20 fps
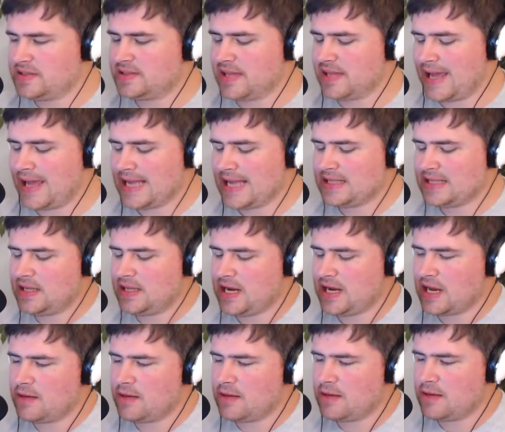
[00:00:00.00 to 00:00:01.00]
Anthony
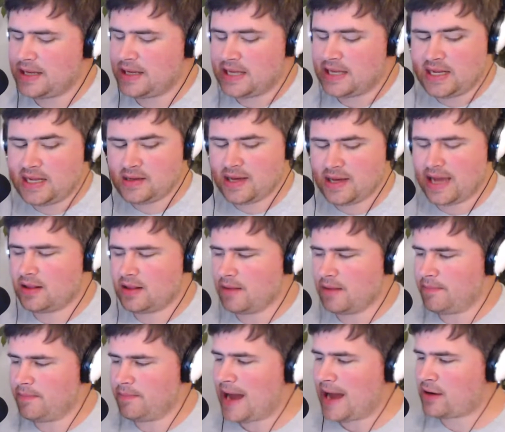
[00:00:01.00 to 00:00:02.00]
and Mickey, the
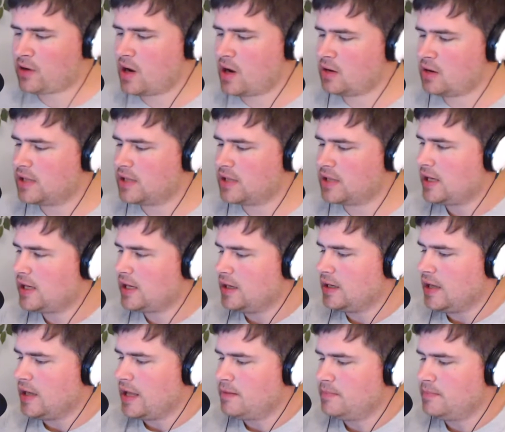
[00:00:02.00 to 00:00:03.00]
background king,
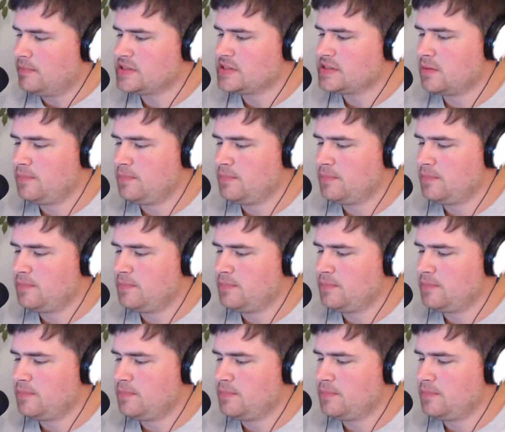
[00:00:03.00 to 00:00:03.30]
and Mr.